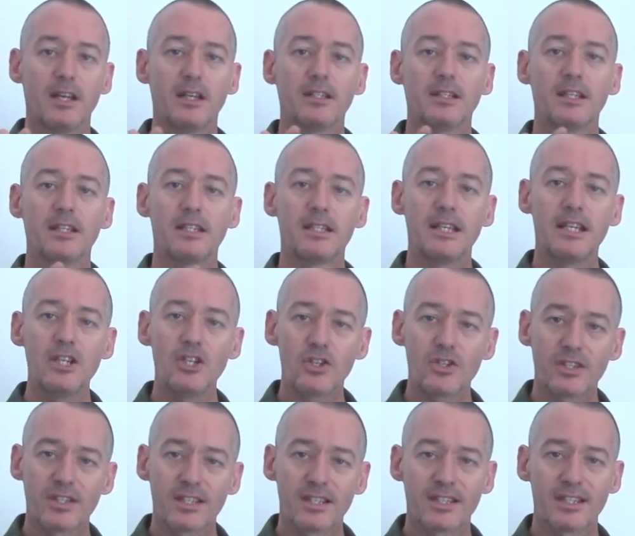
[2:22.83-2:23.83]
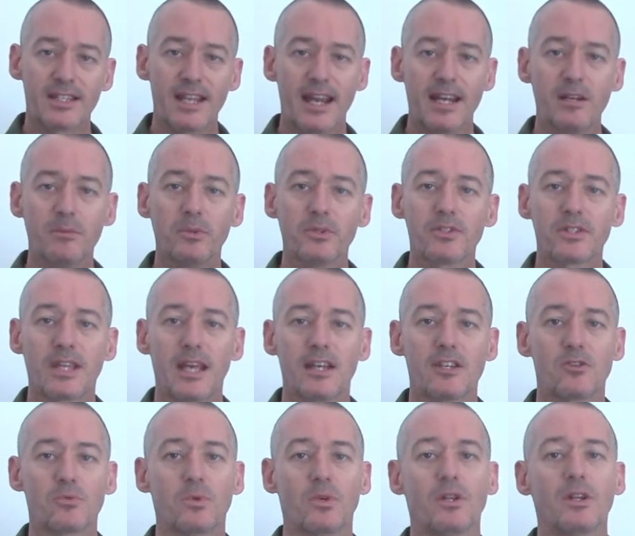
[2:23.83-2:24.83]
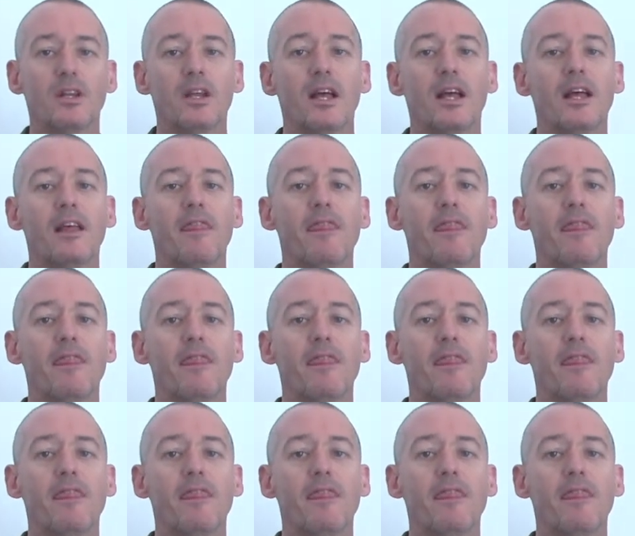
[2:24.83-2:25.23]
to teach a sustainable schedule